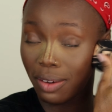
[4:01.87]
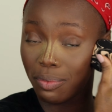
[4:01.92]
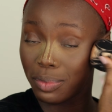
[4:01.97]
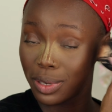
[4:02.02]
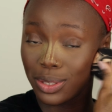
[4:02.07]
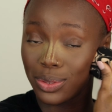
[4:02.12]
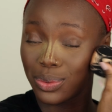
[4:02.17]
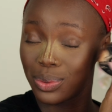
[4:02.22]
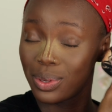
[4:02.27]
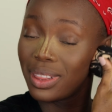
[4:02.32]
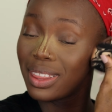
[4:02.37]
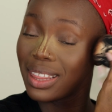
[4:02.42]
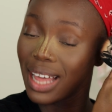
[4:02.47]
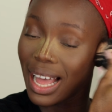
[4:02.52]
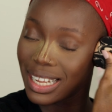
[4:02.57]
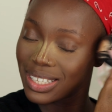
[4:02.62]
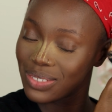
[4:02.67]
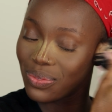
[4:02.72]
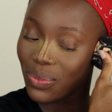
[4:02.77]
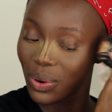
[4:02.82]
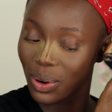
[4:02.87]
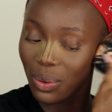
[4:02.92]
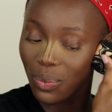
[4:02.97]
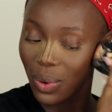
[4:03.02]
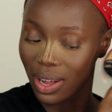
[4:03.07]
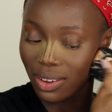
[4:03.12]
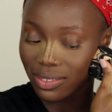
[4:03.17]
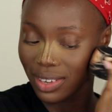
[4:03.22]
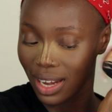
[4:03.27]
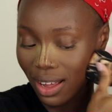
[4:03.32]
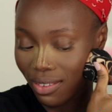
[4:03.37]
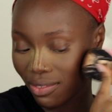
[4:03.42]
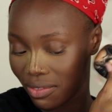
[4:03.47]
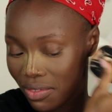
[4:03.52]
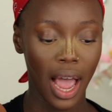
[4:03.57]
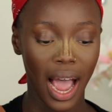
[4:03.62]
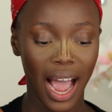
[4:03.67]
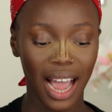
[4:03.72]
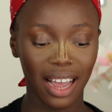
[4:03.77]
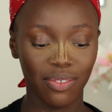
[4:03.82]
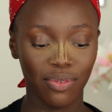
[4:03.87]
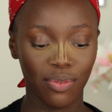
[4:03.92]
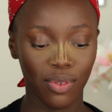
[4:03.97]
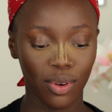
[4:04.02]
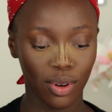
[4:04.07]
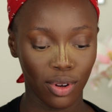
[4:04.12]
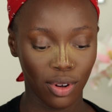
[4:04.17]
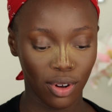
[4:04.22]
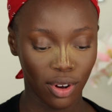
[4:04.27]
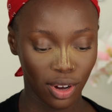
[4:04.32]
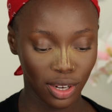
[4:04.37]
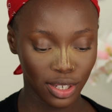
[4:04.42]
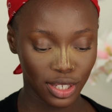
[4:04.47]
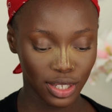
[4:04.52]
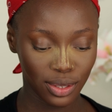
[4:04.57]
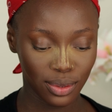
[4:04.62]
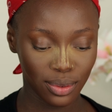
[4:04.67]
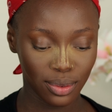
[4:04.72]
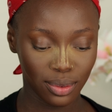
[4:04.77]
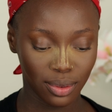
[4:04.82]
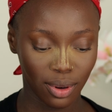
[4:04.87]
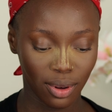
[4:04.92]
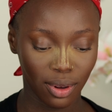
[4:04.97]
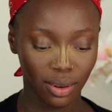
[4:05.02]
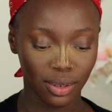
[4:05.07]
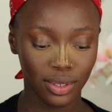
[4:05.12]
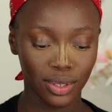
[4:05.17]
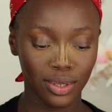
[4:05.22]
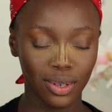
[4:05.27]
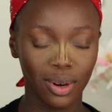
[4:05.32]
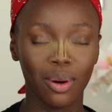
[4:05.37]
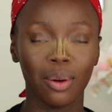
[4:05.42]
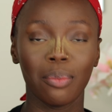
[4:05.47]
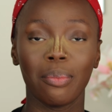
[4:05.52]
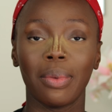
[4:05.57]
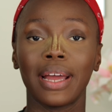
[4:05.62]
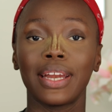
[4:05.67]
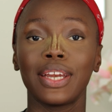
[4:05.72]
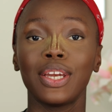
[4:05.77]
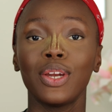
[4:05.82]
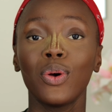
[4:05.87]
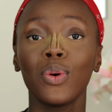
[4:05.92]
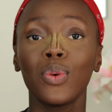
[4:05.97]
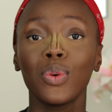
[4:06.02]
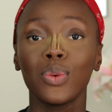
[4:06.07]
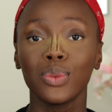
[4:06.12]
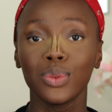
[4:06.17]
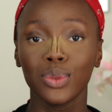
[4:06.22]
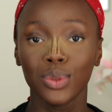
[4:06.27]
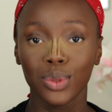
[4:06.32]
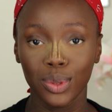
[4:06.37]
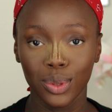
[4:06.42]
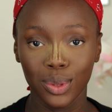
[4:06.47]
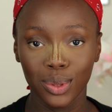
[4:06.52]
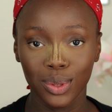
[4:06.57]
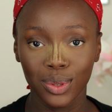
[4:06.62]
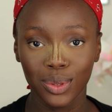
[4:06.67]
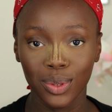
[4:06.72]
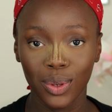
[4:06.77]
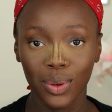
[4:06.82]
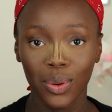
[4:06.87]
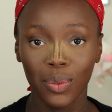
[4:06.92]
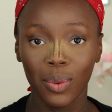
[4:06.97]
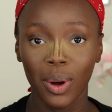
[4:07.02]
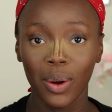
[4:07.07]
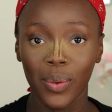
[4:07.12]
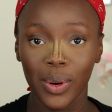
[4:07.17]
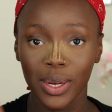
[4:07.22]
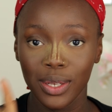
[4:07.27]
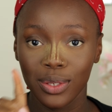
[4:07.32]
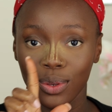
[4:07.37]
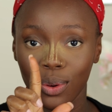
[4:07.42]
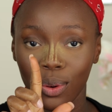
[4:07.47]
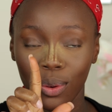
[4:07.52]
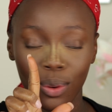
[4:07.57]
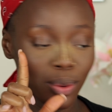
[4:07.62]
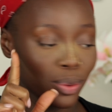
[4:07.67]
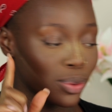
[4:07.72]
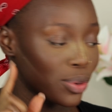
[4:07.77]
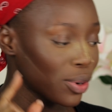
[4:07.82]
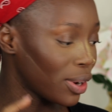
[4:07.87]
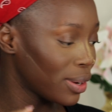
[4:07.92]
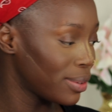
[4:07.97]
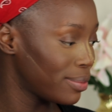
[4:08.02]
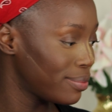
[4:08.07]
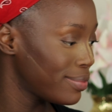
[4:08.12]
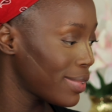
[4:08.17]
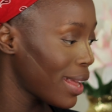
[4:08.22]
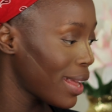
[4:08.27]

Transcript: I've been doing that for a while now. I forgot to contour my nose, so we're going to hold on